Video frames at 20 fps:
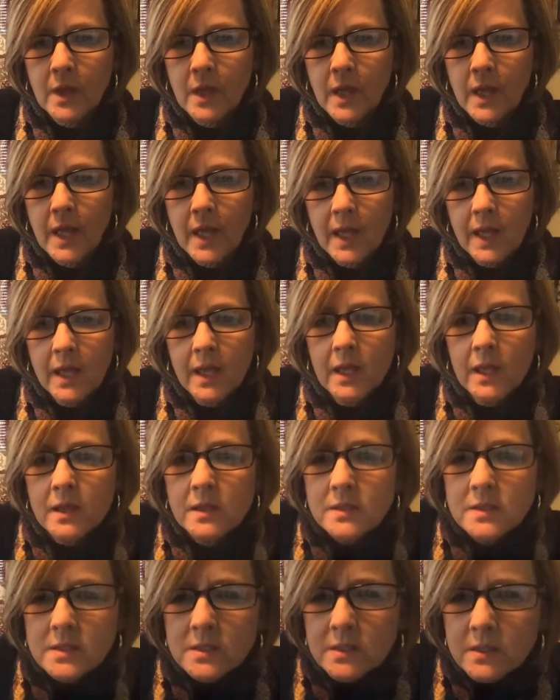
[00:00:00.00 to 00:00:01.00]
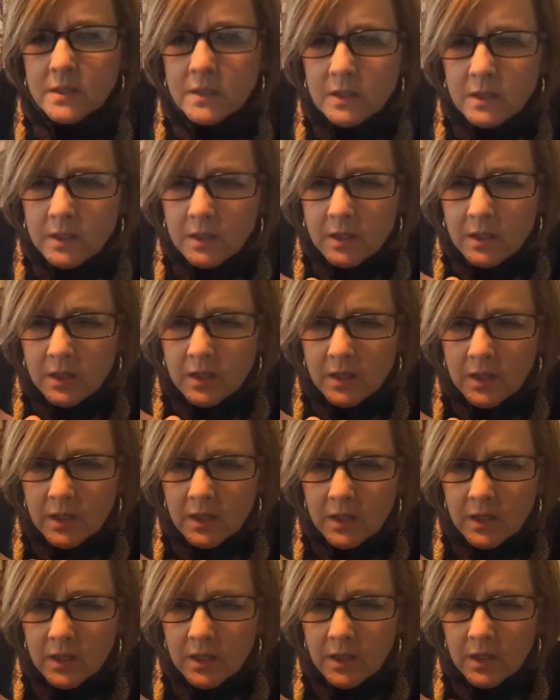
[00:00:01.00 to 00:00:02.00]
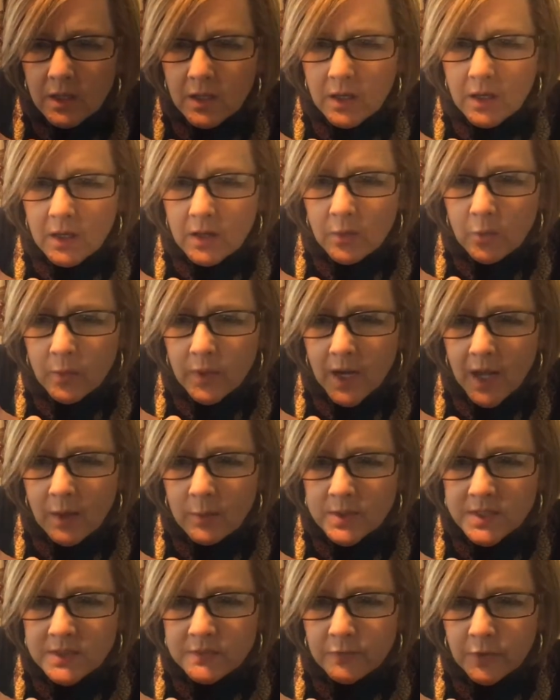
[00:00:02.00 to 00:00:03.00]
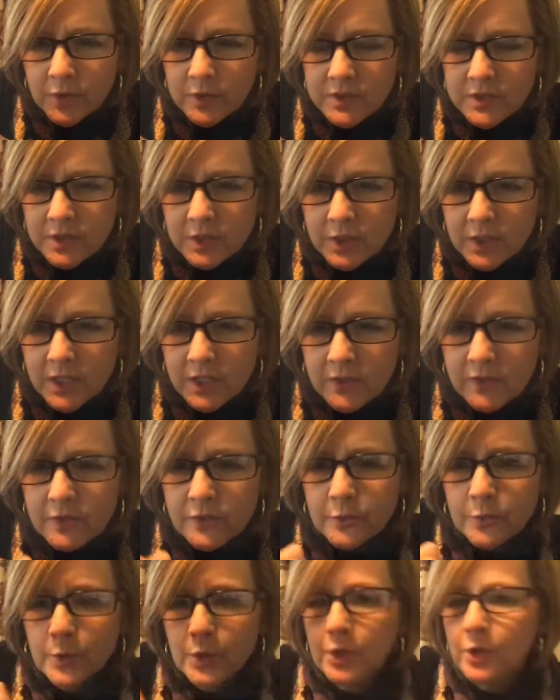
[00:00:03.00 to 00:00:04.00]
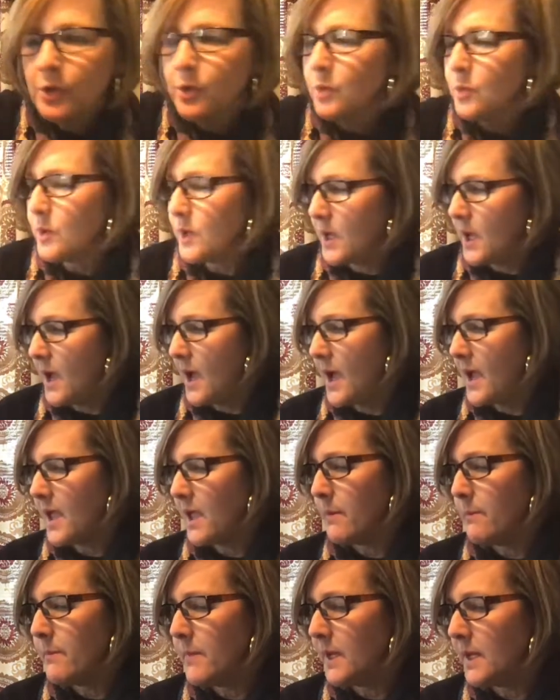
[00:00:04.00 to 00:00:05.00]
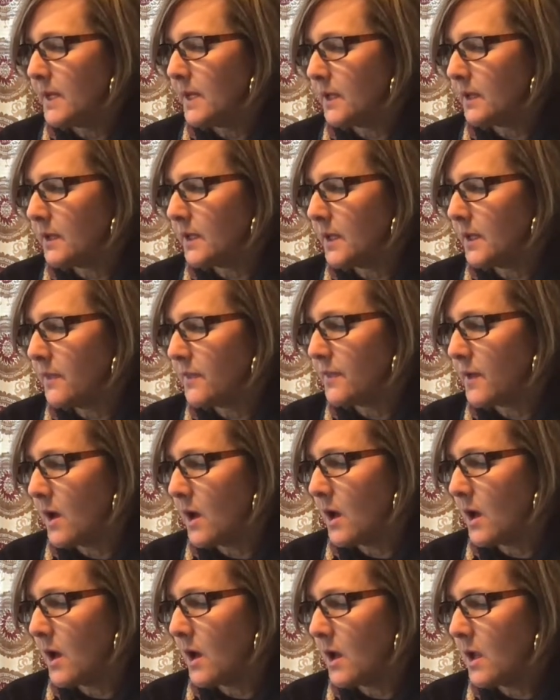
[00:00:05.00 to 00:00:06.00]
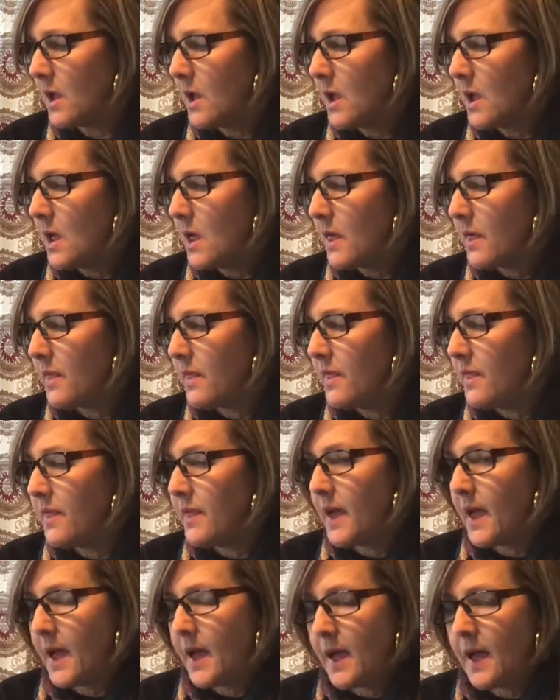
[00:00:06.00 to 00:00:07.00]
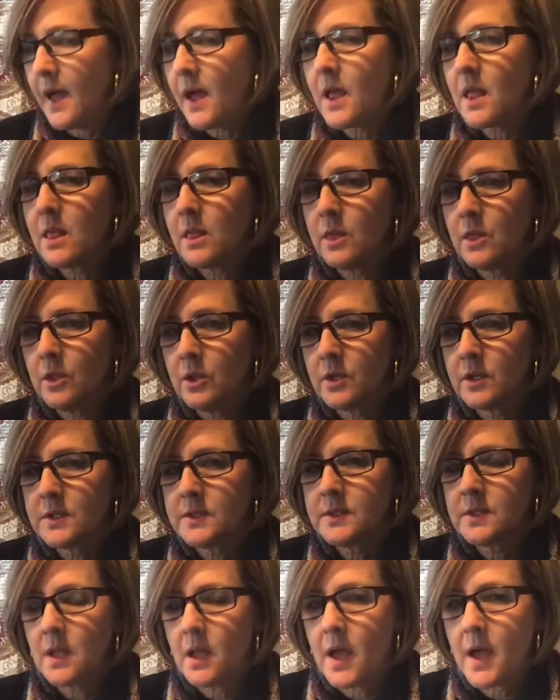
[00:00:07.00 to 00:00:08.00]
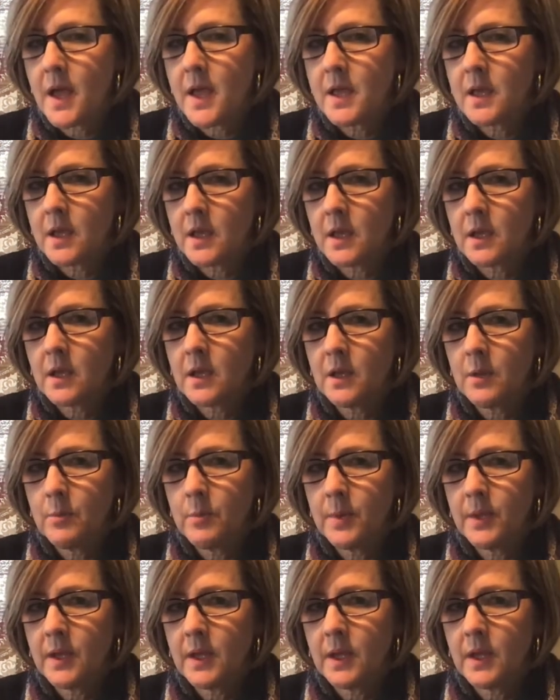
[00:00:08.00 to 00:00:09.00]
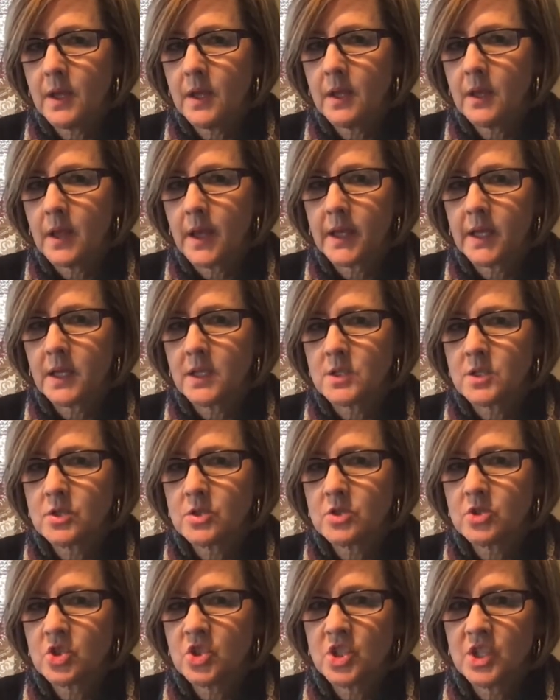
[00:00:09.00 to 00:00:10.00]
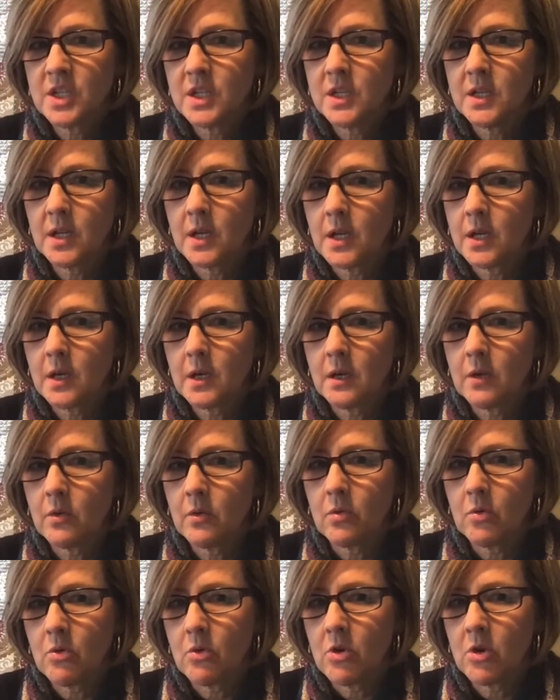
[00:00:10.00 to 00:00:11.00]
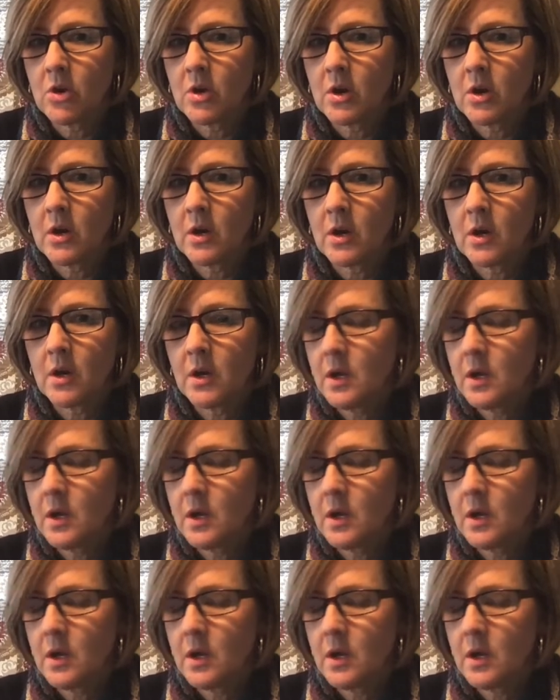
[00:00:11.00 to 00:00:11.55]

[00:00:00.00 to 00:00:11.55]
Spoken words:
And when I was first looking through, I immediately thought, that looks like it could be like a cheetah or